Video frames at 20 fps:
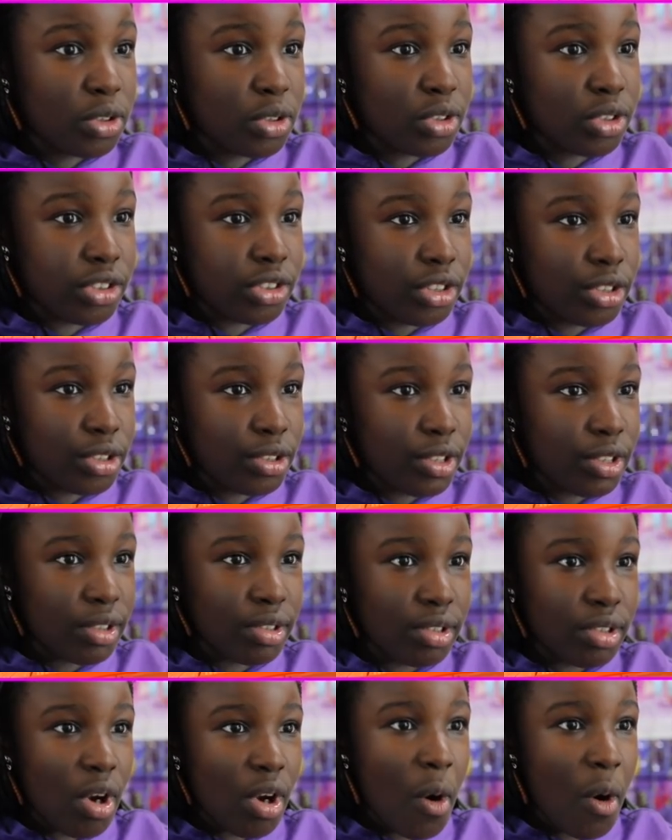do
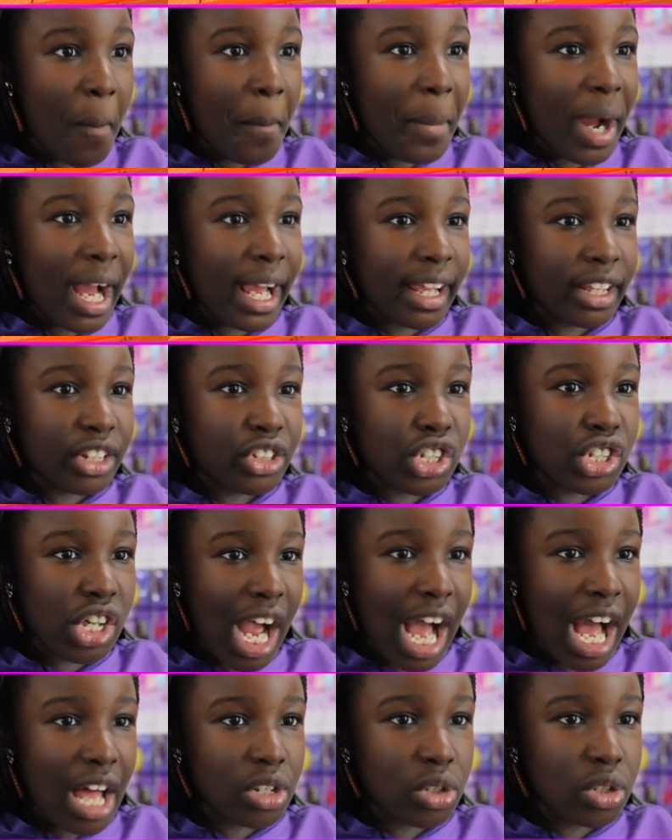you know by a
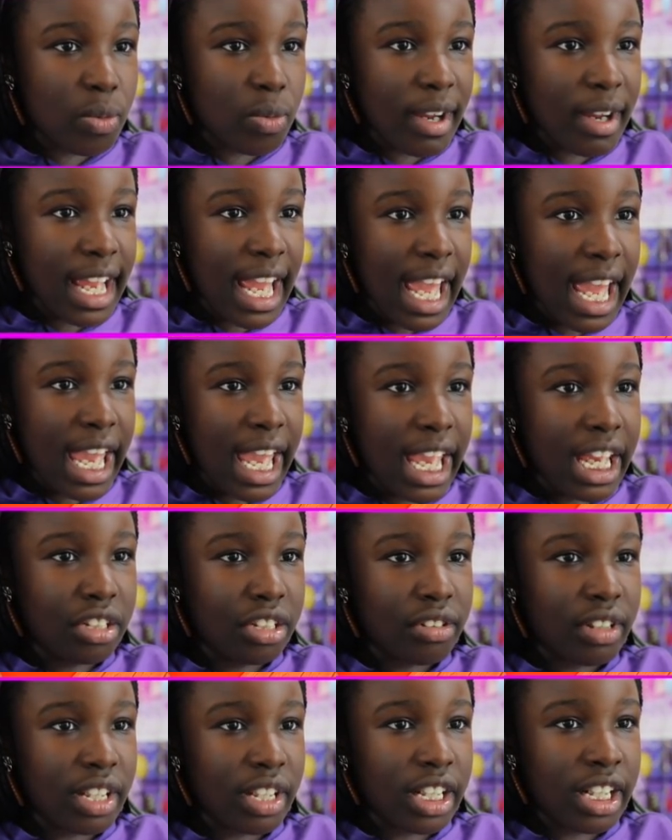chance where
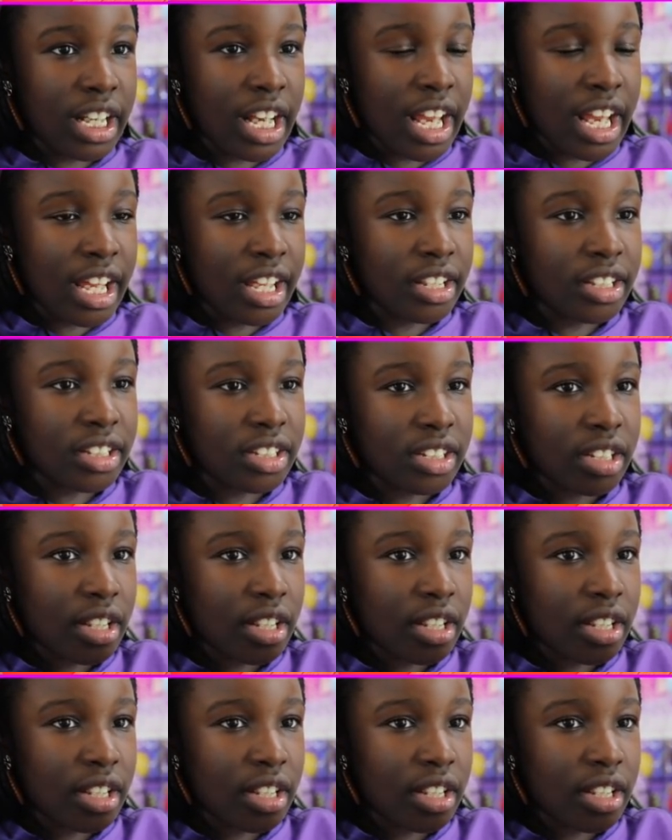Adrien is?